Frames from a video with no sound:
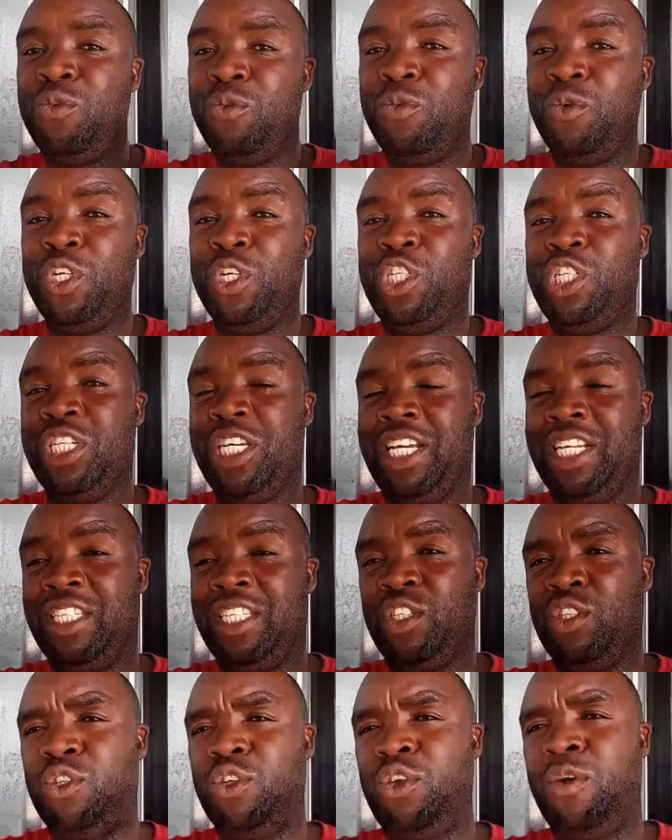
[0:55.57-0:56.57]
watch us.
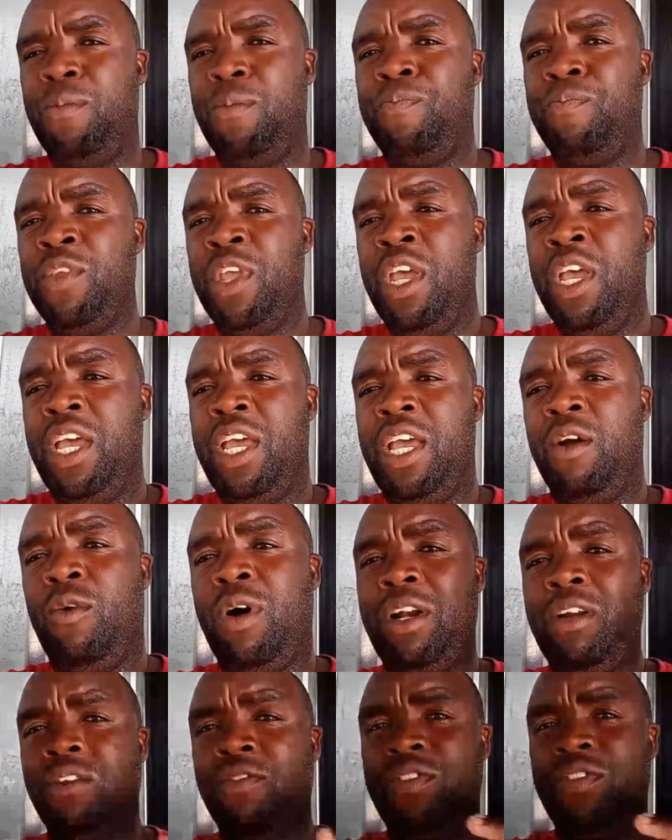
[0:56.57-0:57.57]
So,
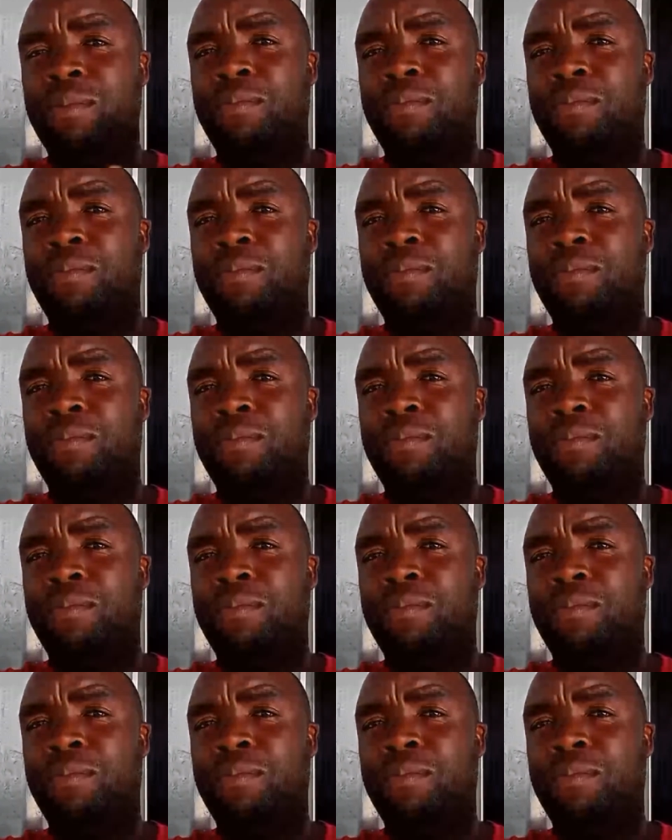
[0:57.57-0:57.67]
one of the